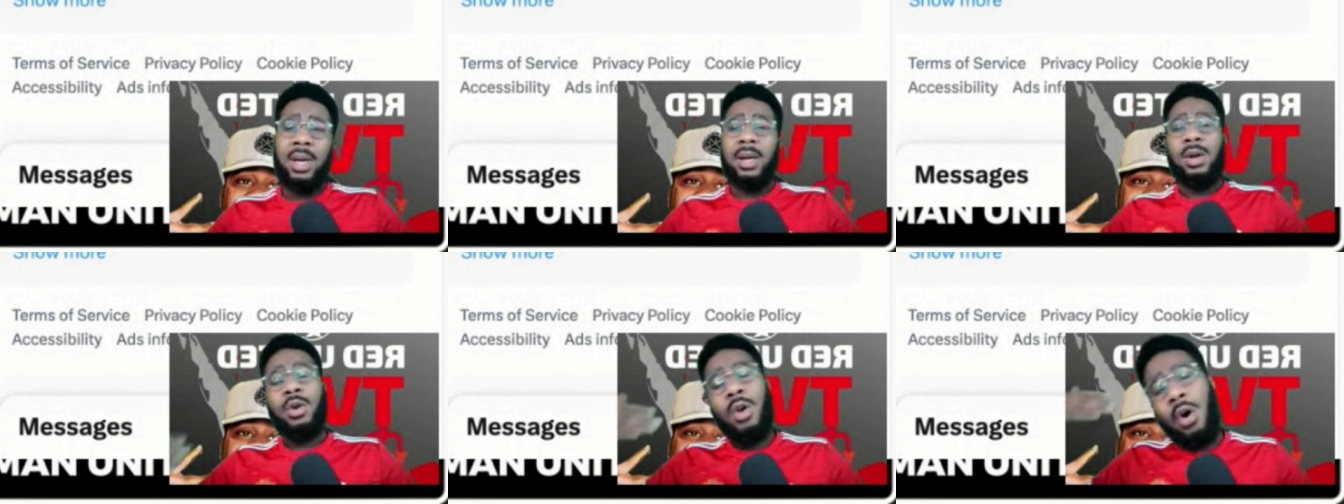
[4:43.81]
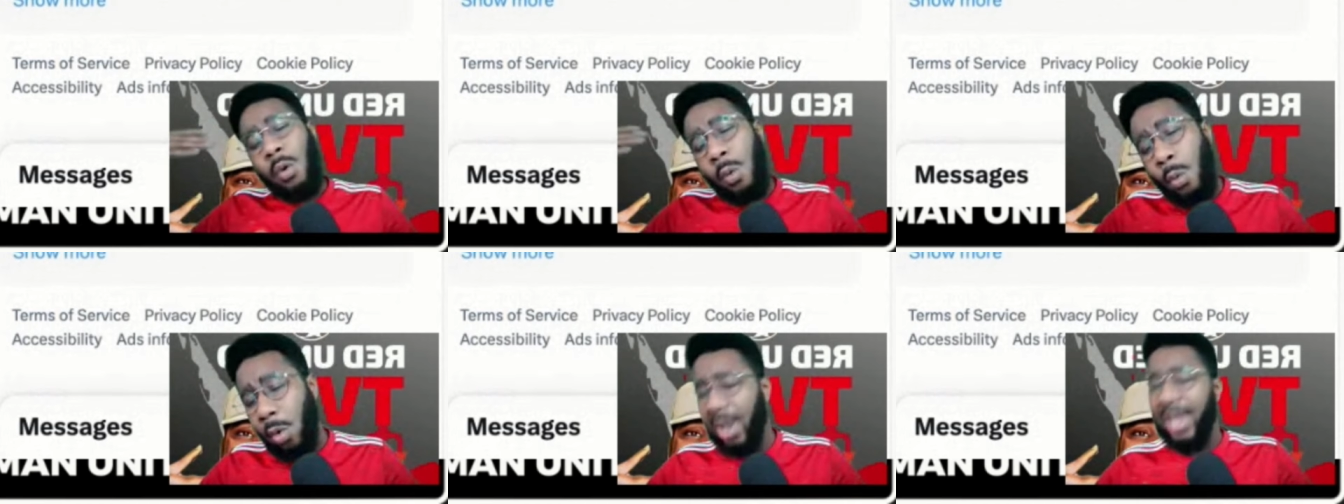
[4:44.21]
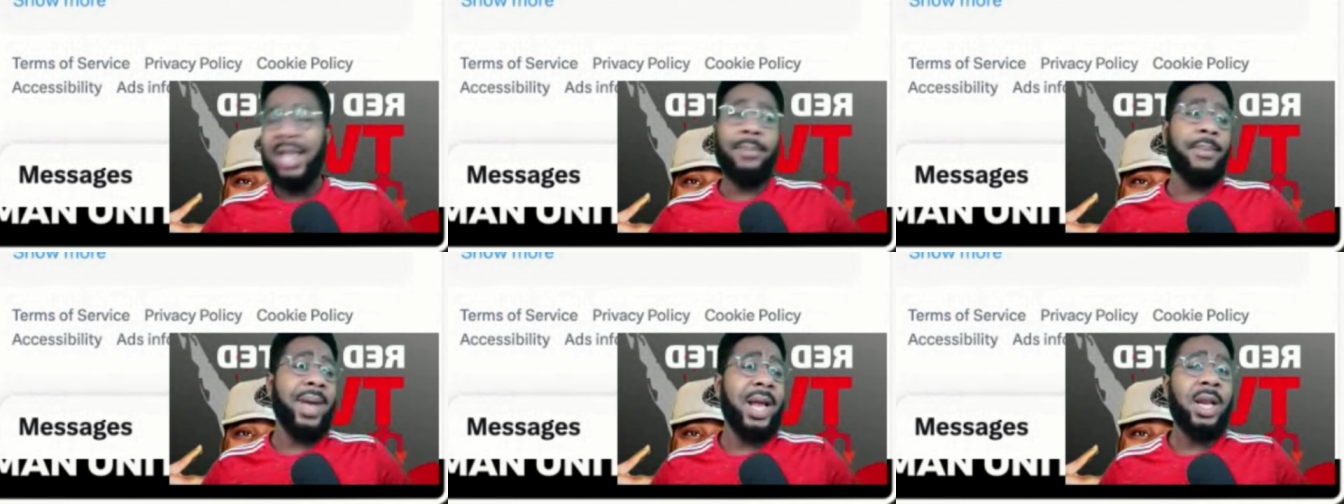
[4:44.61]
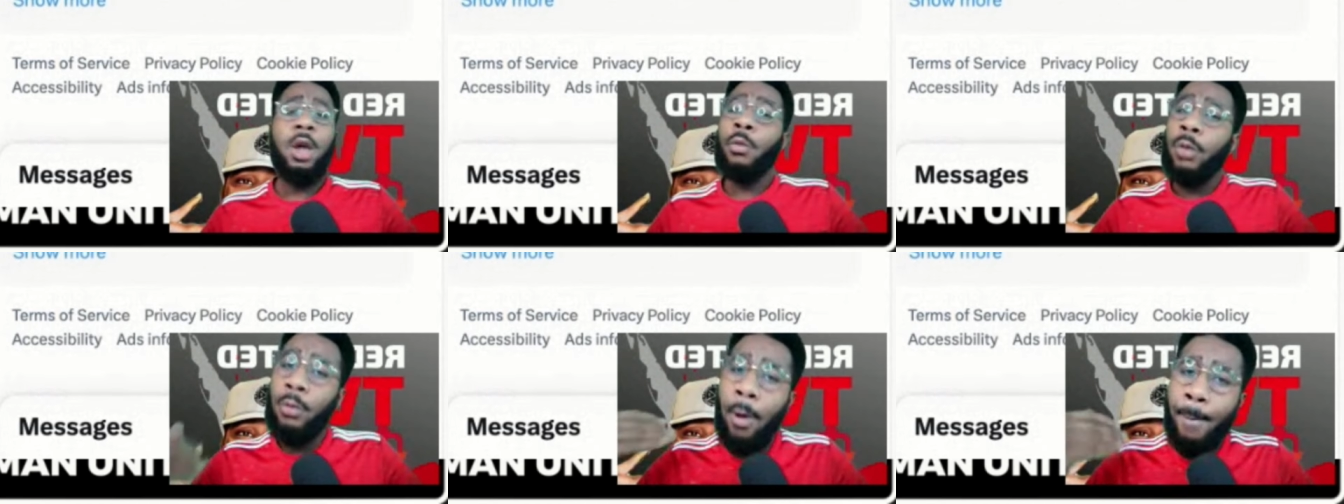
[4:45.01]
No way, man.
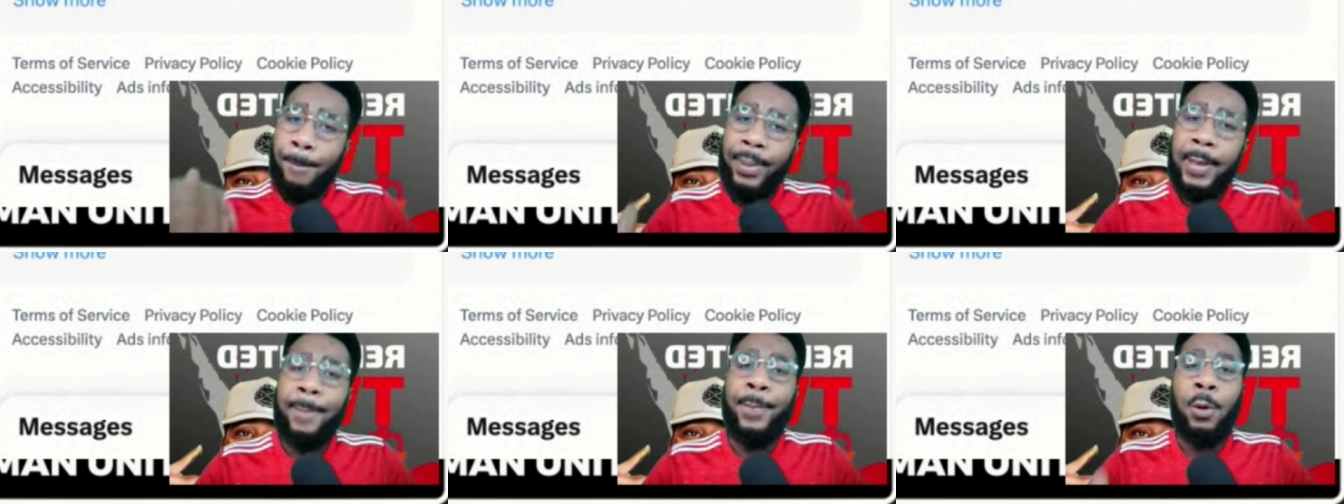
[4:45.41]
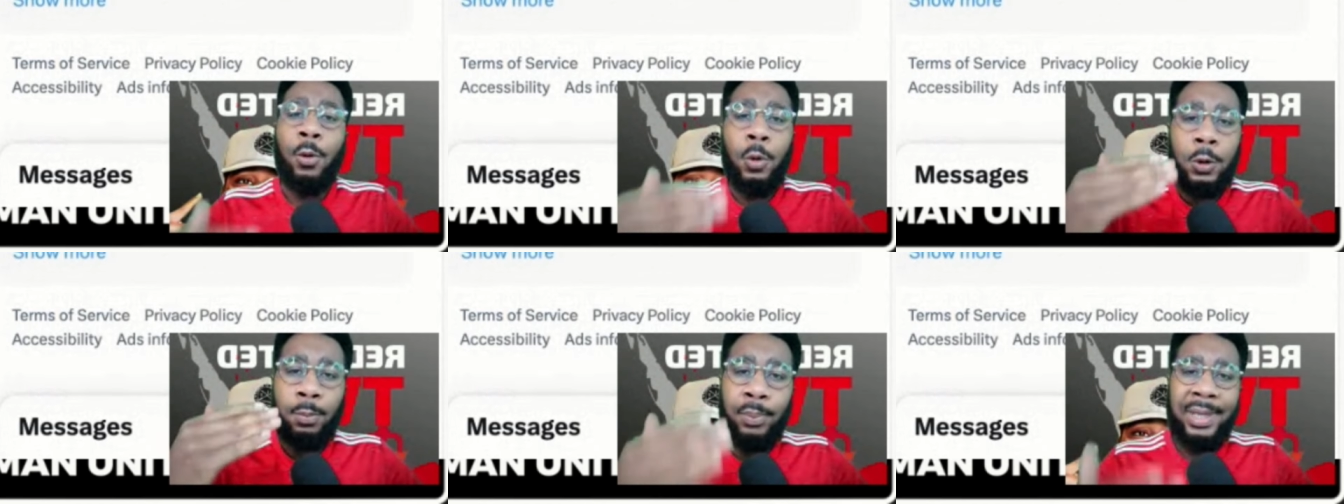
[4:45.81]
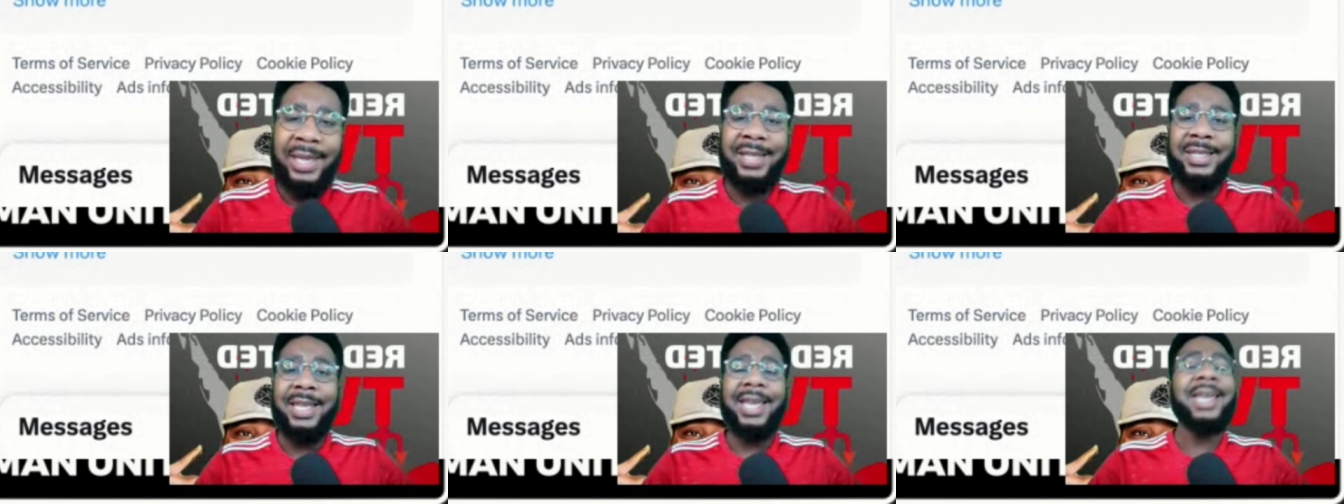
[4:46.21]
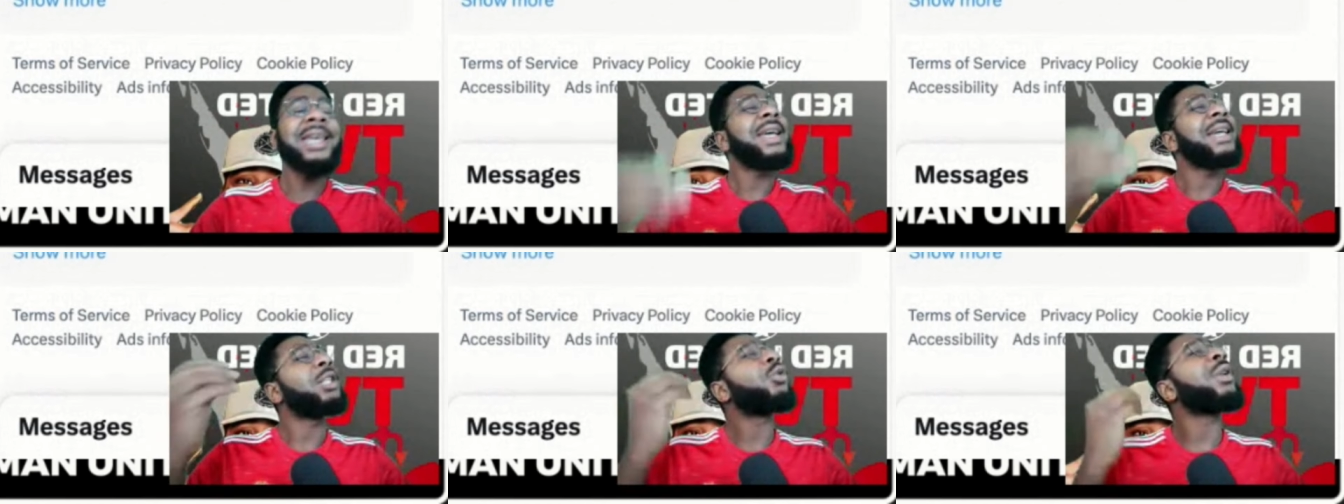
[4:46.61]
We want people who's been there,
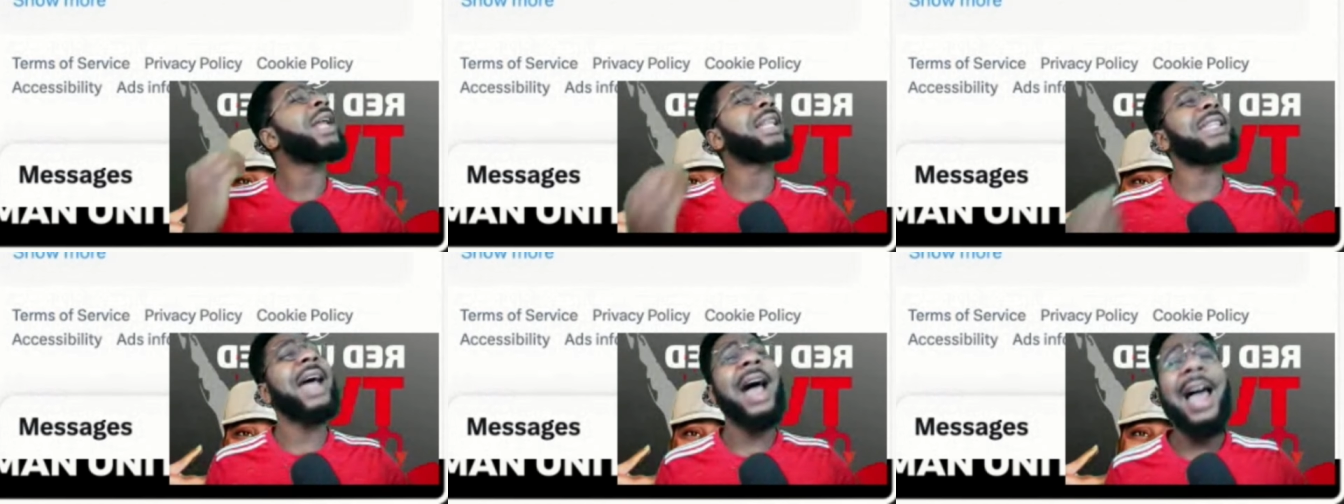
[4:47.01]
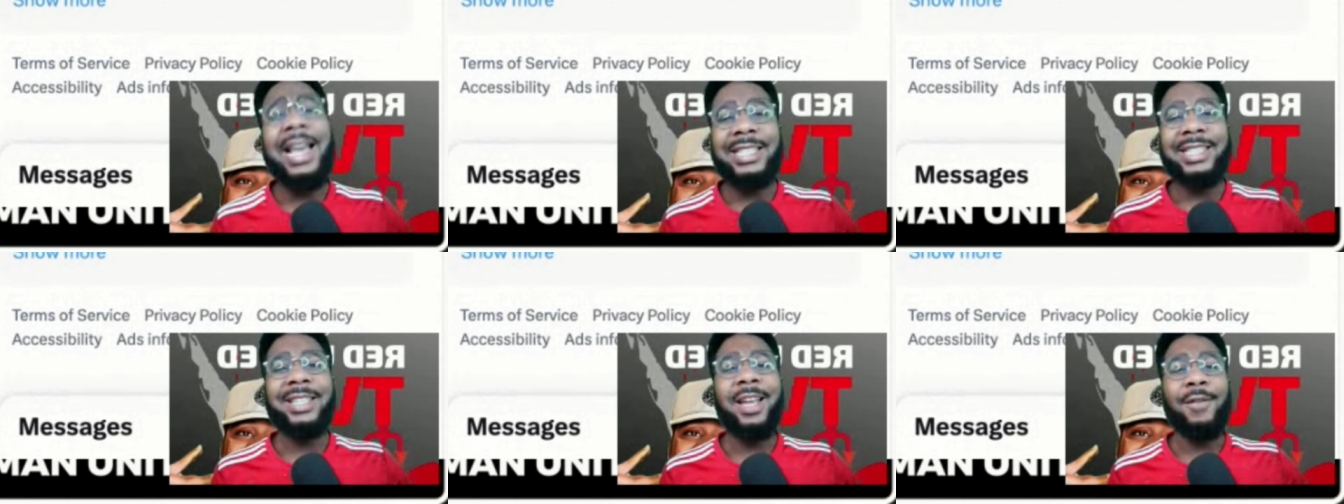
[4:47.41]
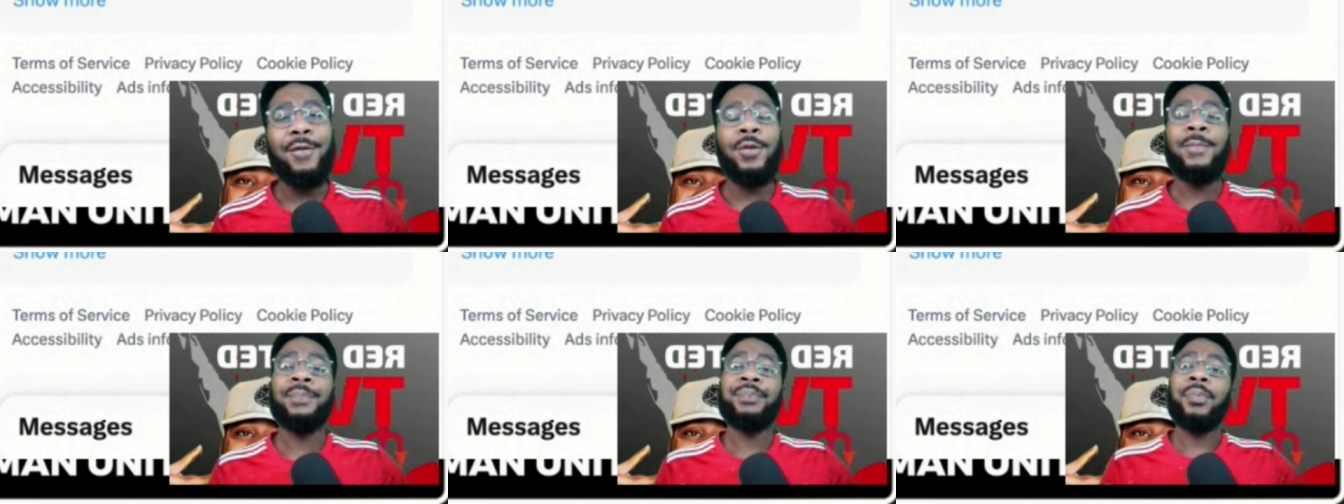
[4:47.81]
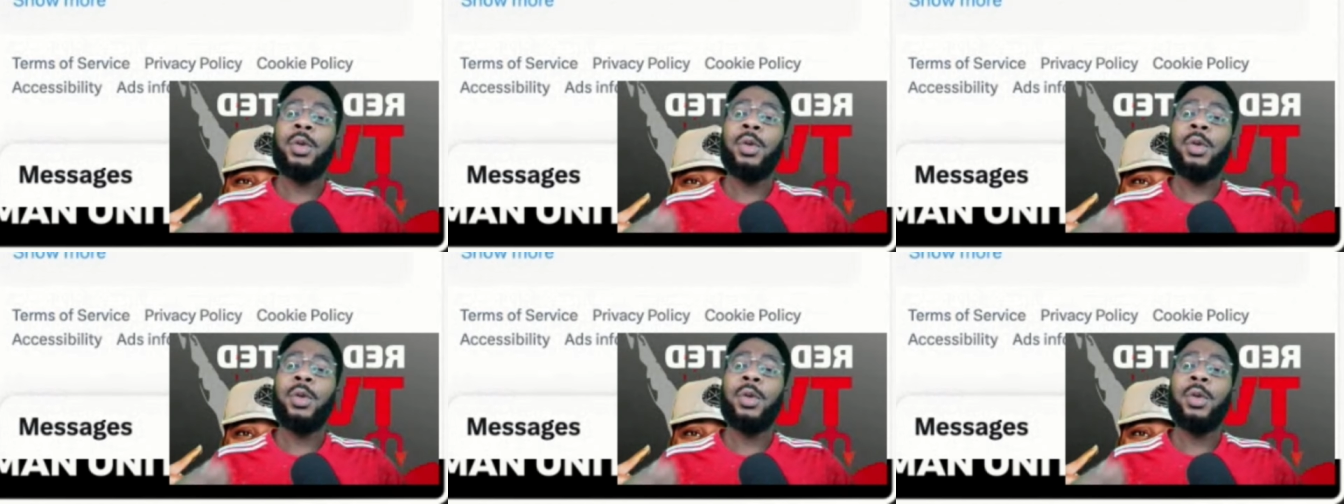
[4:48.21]
doing it at the highest level,